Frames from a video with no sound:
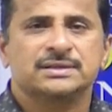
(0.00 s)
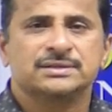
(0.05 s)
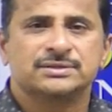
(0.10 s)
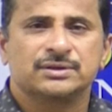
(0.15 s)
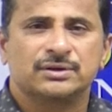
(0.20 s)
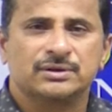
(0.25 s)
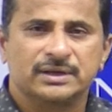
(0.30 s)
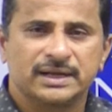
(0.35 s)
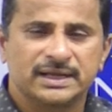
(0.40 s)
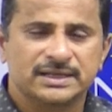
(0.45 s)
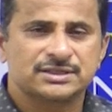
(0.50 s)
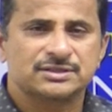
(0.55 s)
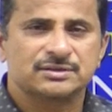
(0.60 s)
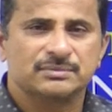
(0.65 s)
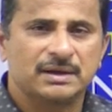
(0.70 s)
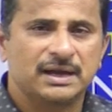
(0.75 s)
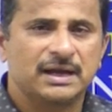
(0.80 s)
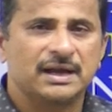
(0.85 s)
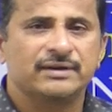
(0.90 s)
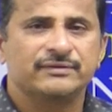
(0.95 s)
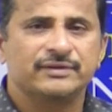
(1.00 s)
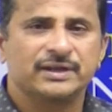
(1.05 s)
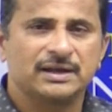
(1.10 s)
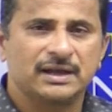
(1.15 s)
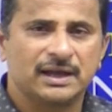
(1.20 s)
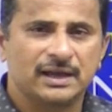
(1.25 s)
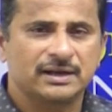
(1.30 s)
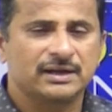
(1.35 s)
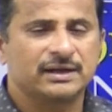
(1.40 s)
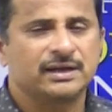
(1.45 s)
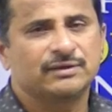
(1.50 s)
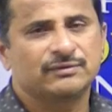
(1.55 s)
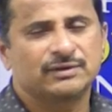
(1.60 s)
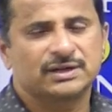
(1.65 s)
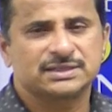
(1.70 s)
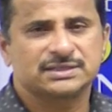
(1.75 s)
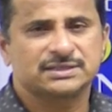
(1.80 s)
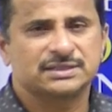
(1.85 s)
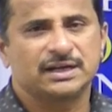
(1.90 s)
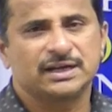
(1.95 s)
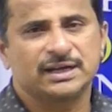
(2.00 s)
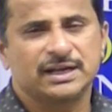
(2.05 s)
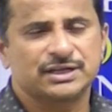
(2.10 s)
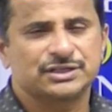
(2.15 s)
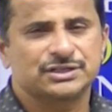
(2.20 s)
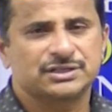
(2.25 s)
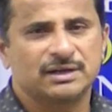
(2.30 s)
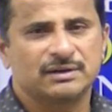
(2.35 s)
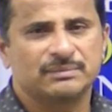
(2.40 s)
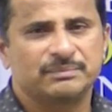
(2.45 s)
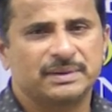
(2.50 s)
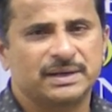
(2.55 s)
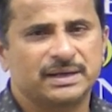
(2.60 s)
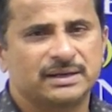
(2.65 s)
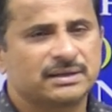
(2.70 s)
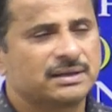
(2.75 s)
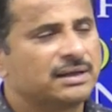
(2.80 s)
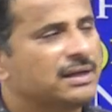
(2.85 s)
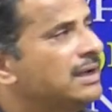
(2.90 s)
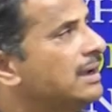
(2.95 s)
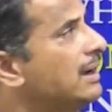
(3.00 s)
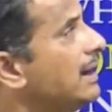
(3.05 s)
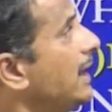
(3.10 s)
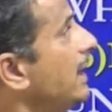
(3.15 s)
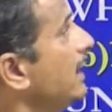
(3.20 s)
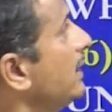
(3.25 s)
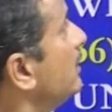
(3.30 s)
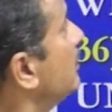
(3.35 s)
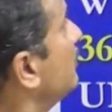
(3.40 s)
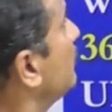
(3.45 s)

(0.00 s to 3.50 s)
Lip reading: so next Mahavir Harani Vanastali National Park and